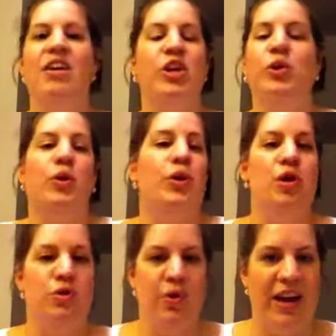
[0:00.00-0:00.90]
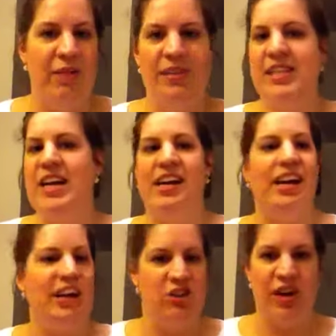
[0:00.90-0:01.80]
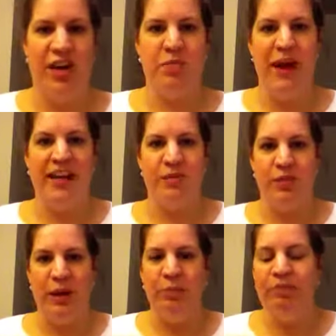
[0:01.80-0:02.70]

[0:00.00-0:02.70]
you don't know who I am. It's not going to get tracked back to me.